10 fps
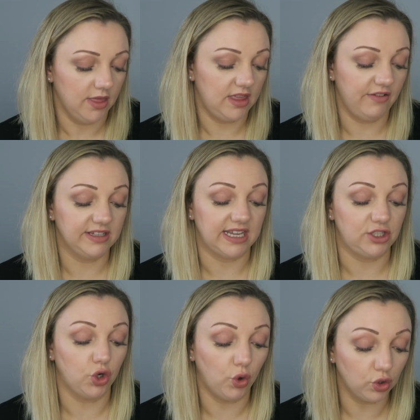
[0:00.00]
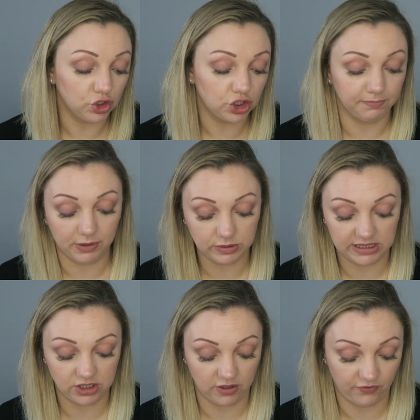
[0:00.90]
There is a torch built
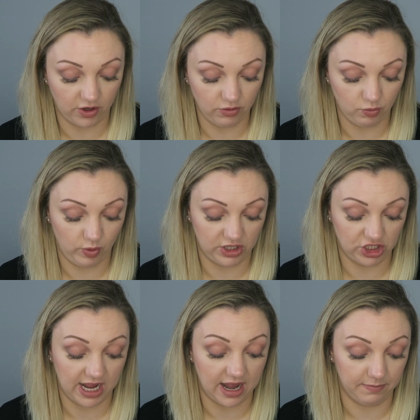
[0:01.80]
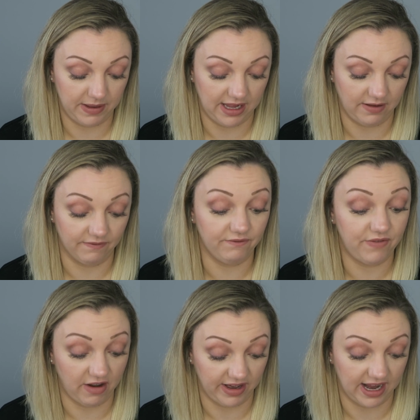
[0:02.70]
into the phone, which can be
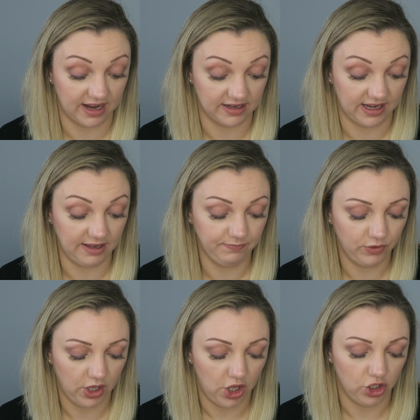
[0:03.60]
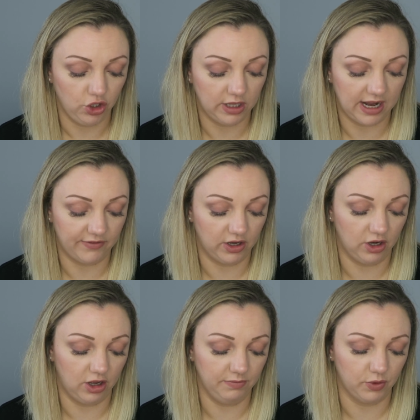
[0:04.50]
very handy. You can have an
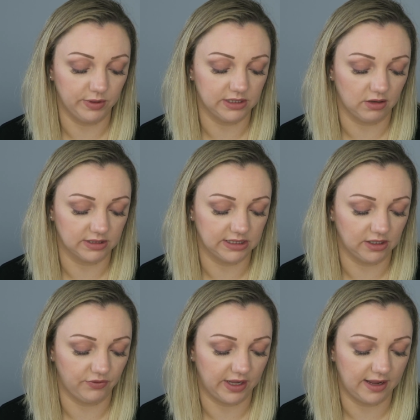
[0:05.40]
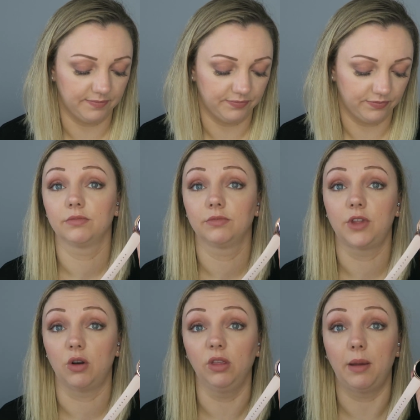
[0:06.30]
alarm. Oh, it's locked itself again.
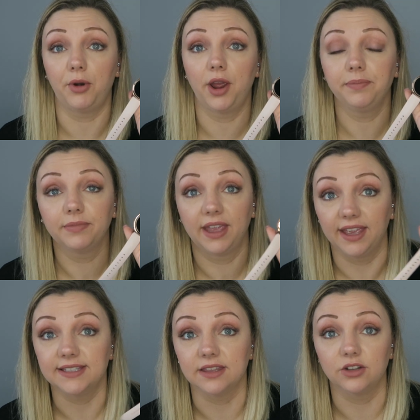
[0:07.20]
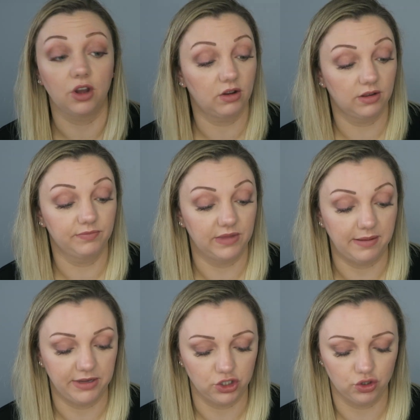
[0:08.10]
Don't look that bright. It is in the dark,
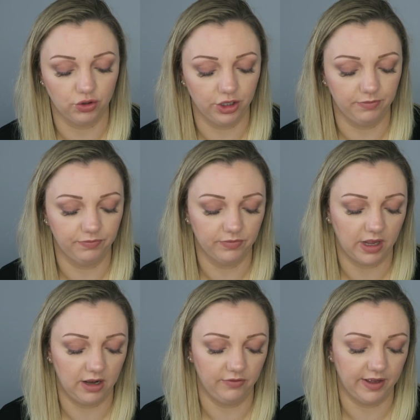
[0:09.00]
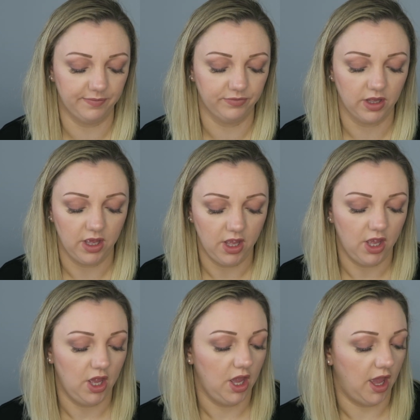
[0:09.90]
let me assure you. I love it.
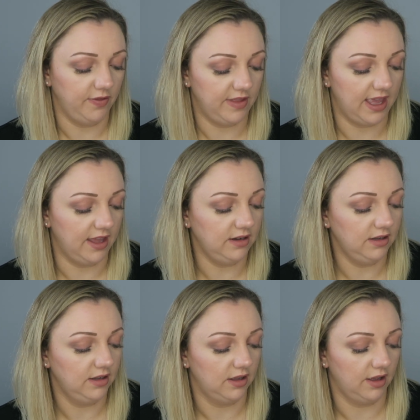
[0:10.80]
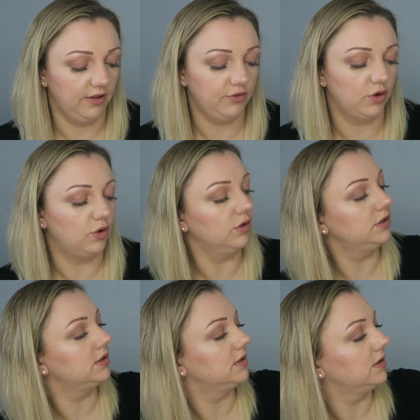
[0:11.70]
And then, of
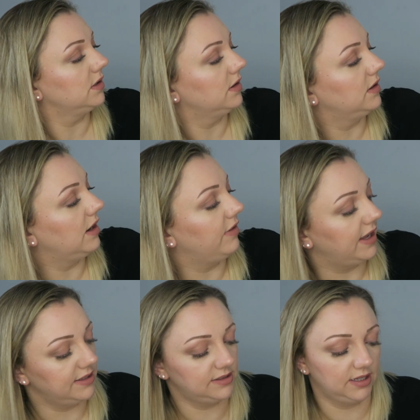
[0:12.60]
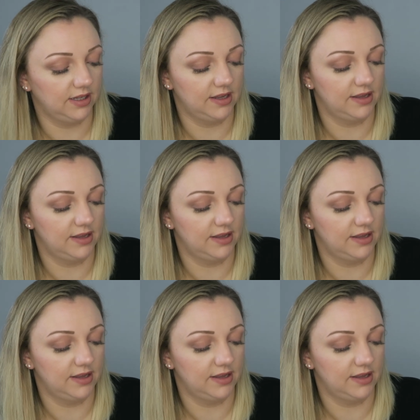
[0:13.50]
course, there is...